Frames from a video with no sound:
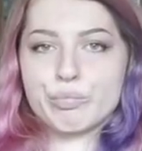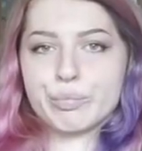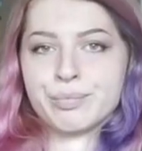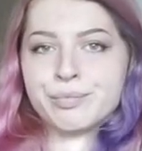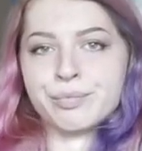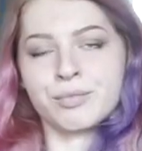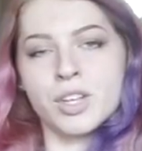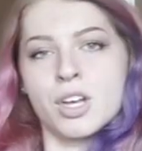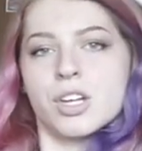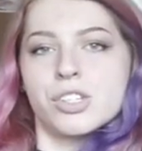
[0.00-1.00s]

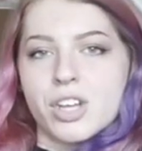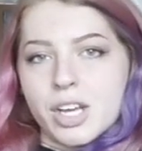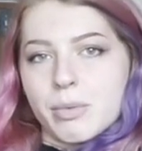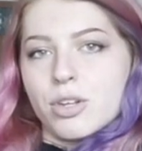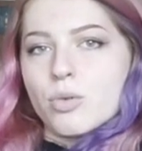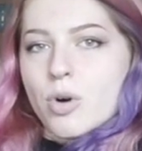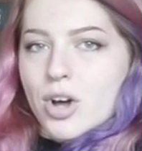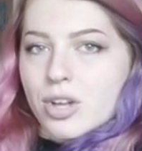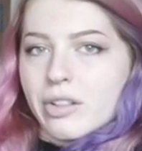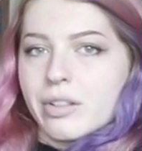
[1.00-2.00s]
Do you like my new
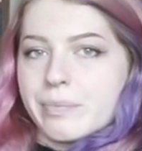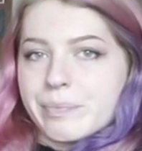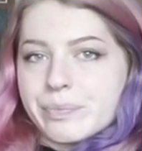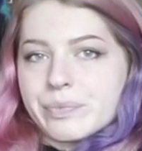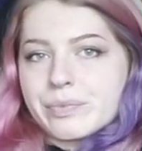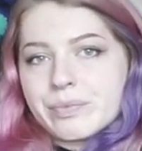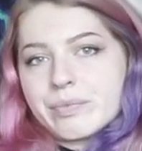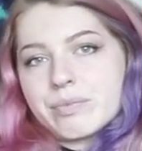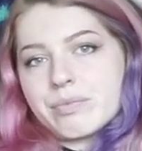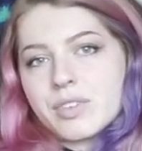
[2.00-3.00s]
wall?
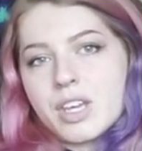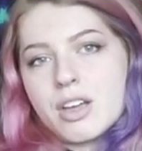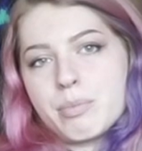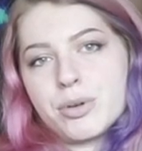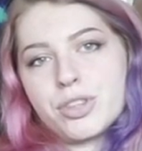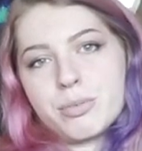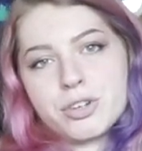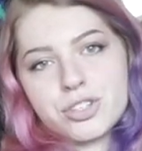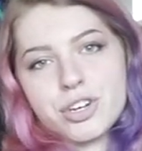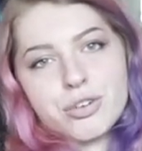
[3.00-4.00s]
I put the
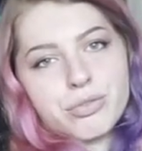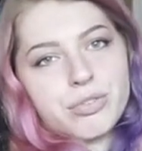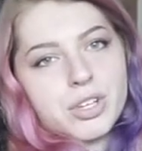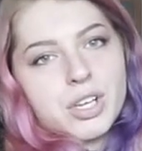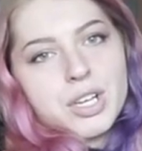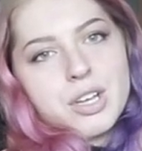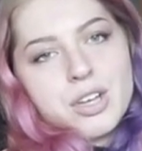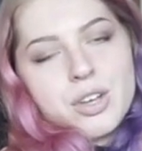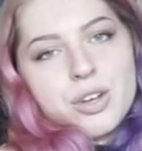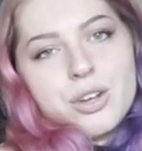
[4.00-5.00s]
bookshelf
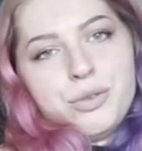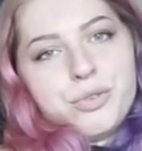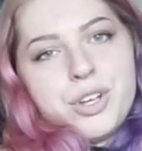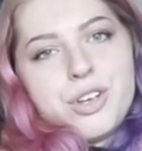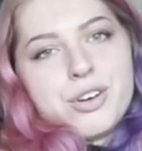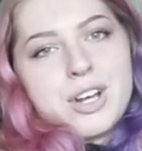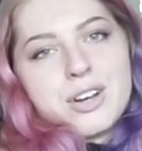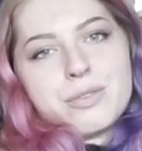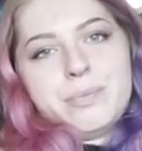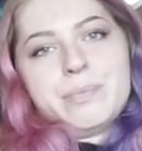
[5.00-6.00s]
over here
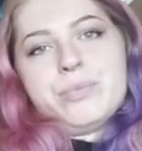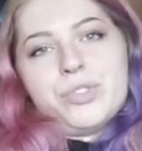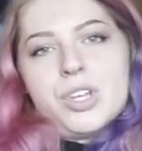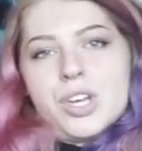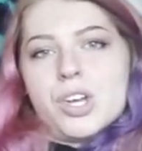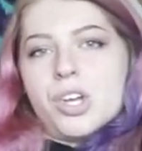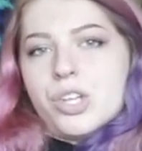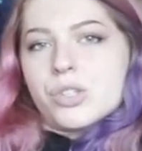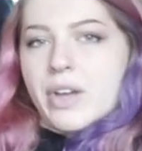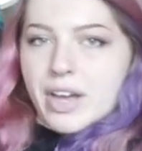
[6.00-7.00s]
now
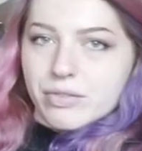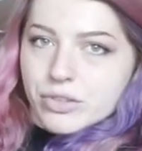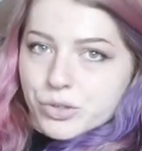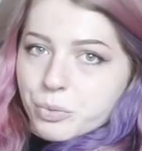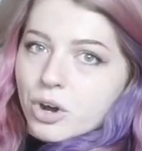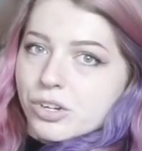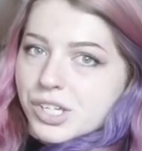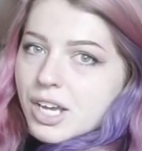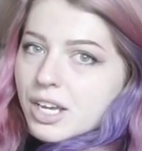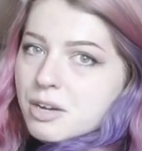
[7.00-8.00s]
so I have this wall
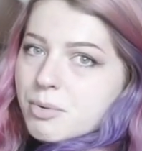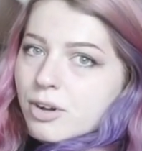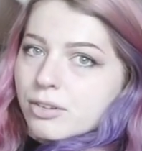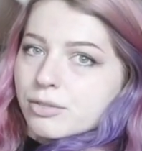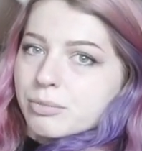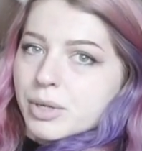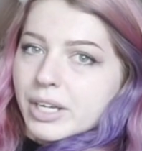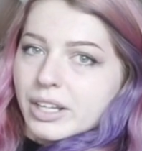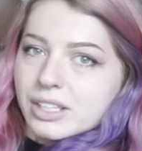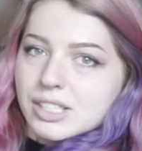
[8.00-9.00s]
to hang up all of
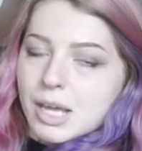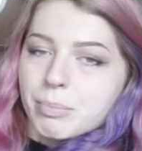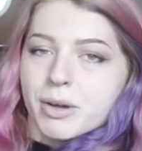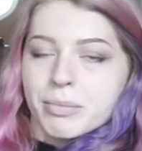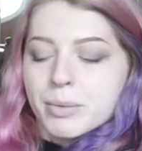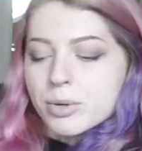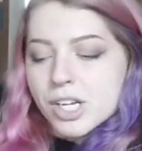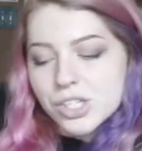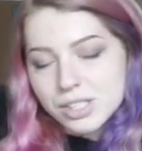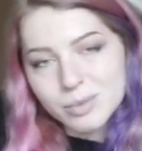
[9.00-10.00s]
my, like tape up my
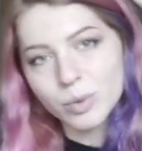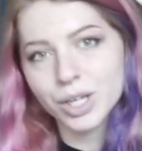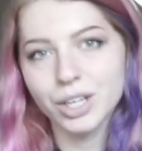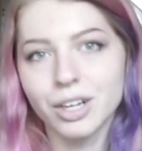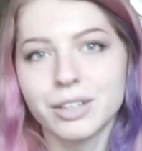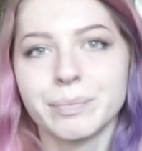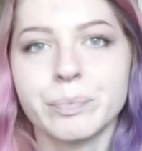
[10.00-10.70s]
projects I'm working on.